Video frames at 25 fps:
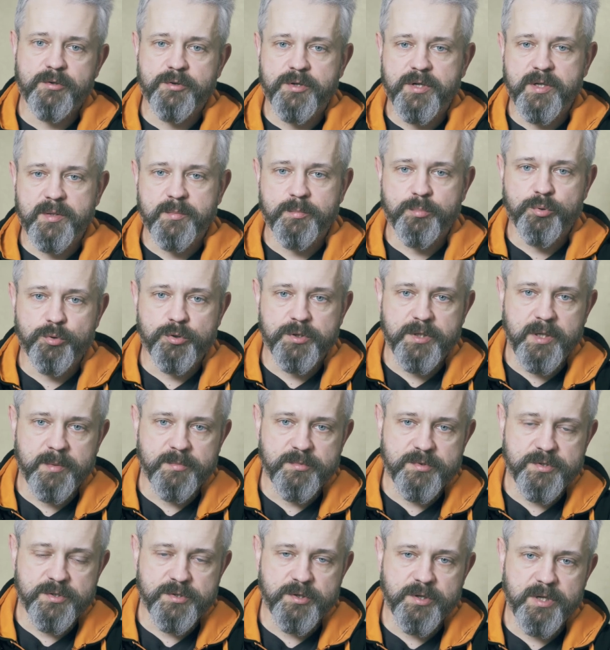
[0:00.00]
You can put
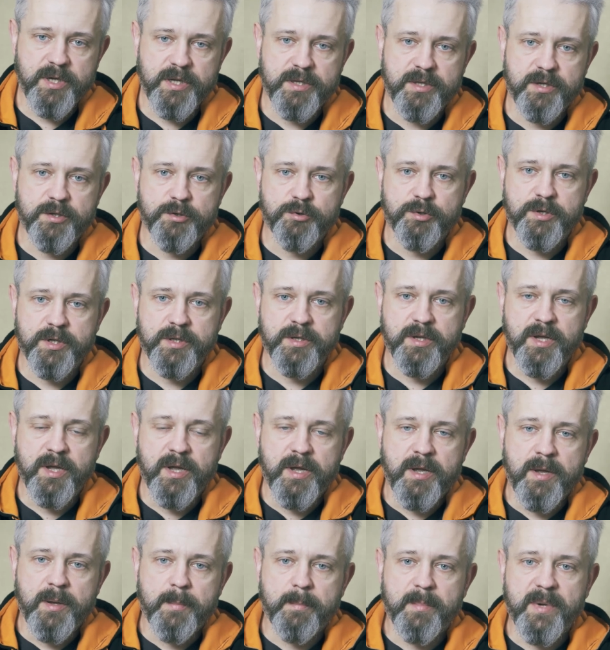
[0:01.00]
them together, you can
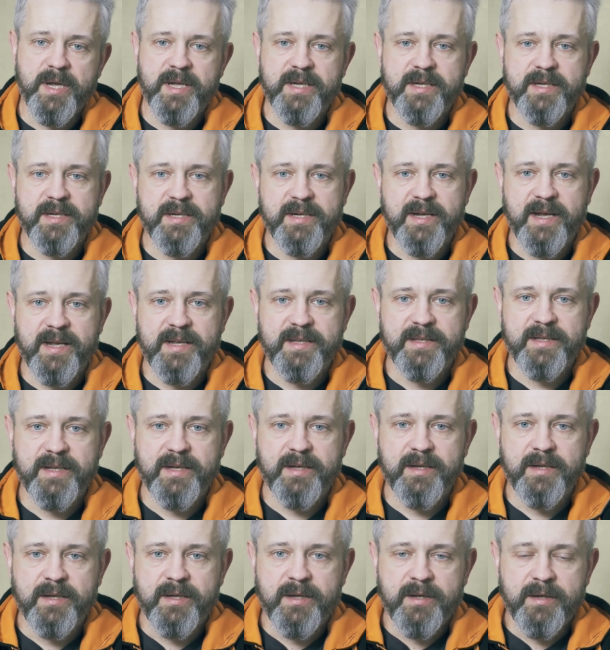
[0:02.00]
make kind
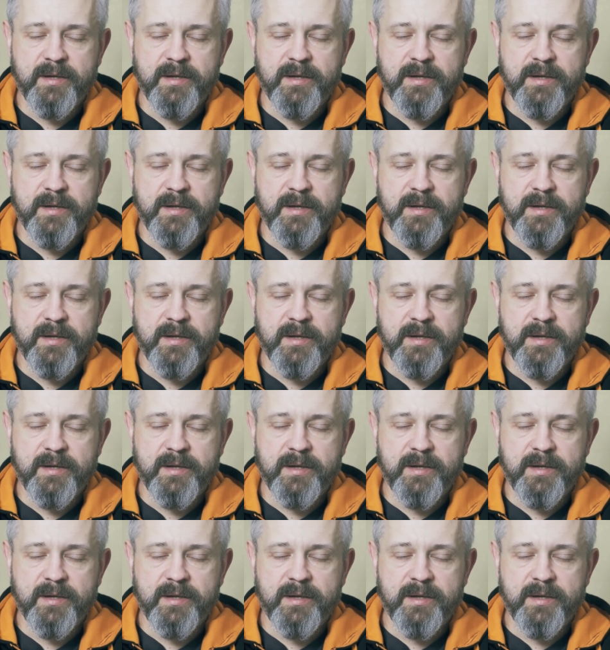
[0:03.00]
of